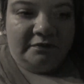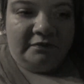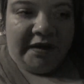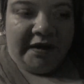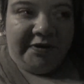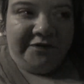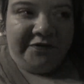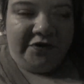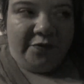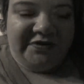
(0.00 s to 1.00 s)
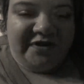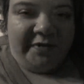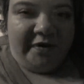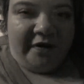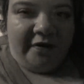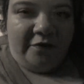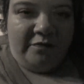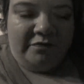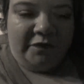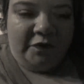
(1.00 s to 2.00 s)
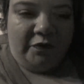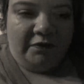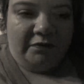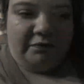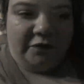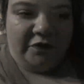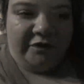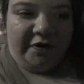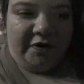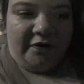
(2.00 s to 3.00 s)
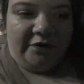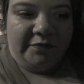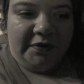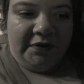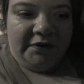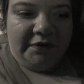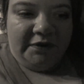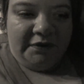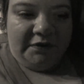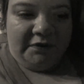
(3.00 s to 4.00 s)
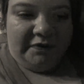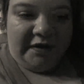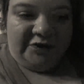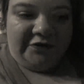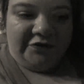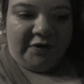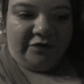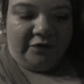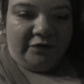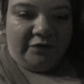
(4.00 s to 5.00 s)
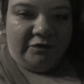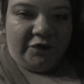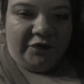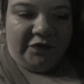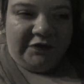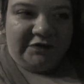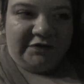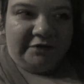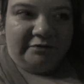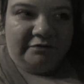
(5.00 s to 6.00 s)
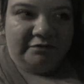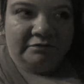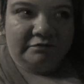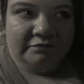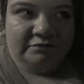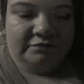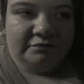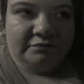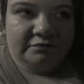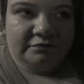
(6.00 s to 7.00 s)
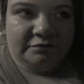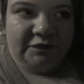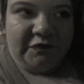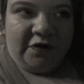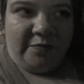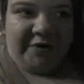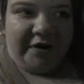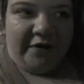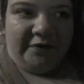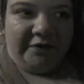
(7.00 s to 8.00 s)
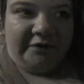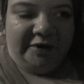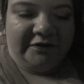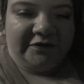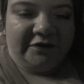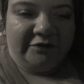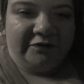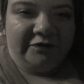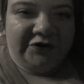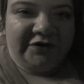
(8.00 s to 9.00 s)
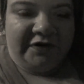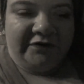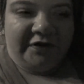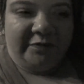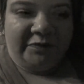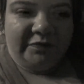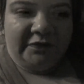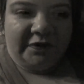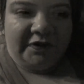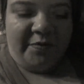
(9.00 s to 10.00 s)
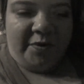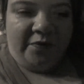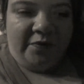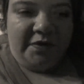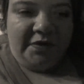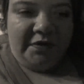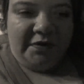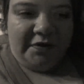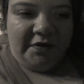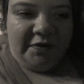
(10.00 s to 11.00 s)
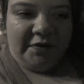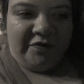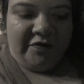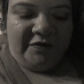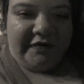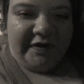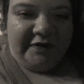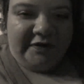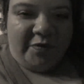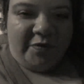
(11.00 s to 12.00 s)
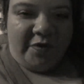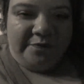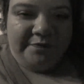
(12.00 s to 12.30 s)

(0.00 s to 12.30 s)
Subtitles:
even know what time he got home or if he got home. They had to wait for things to calm down and had to still finish giving him the chemo before he's allowed to come home.